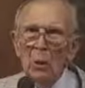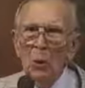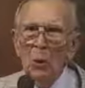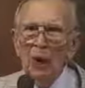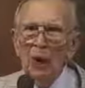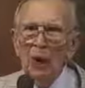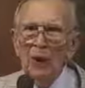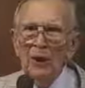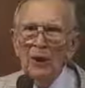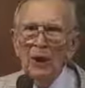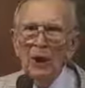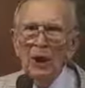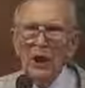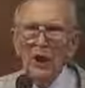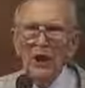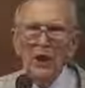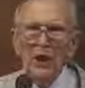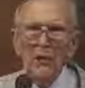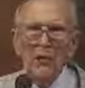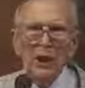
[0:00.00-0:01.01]
what I'd
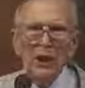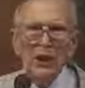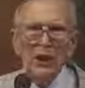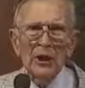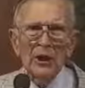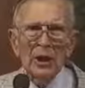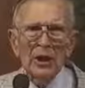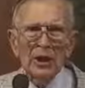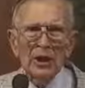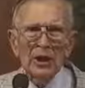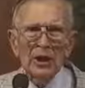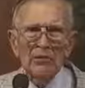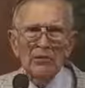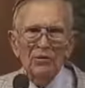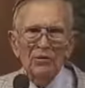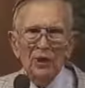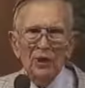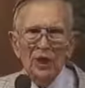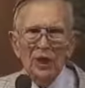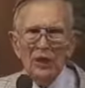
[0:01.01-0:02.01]
done had been done in the
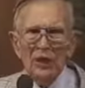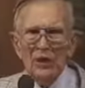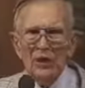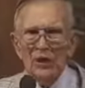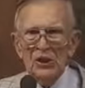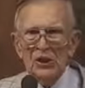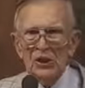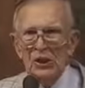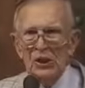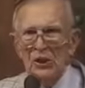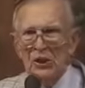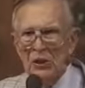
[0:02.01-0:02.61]
flesh.